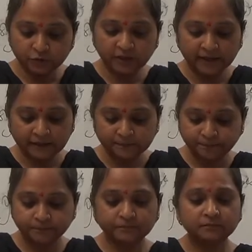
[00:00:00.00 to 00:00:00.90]
the,
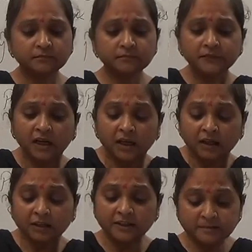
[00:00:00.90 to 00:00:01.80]

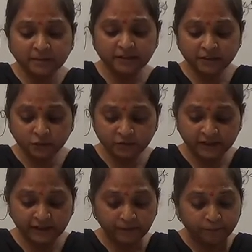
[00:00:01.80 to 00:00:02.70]
this means to
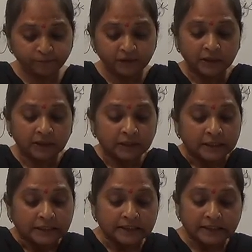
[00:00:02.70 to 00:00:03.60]
say,
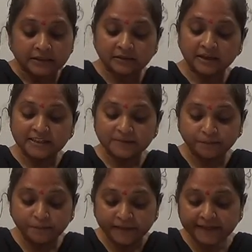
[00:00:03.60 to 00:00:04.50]
the
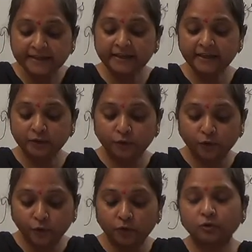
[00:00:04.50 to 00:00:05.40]
speedy
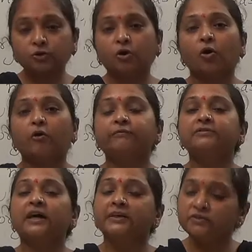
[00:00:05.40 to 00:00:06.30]
growth of
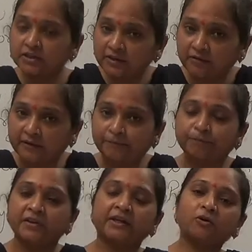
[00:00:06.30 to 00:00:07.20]
the children.
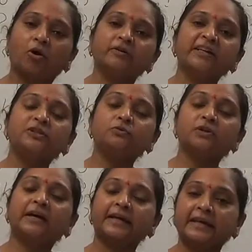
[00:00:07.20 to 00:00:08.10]
According to
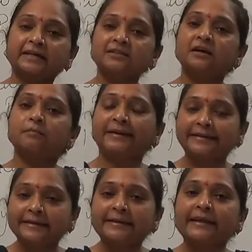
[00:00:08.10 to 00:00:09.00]
the age, the
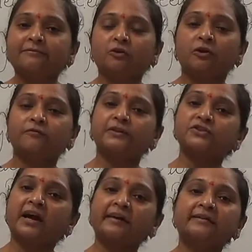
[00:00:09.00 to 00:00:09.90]
mental level of a
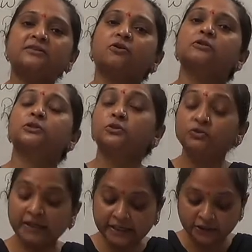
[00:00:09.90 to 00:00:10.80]
child is also
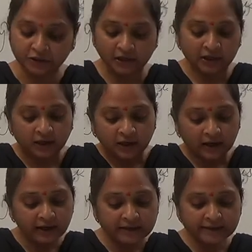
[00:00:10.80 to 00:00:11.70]
changed.
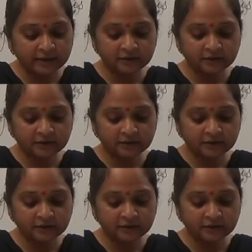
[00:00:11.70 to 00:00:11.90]
Earlier,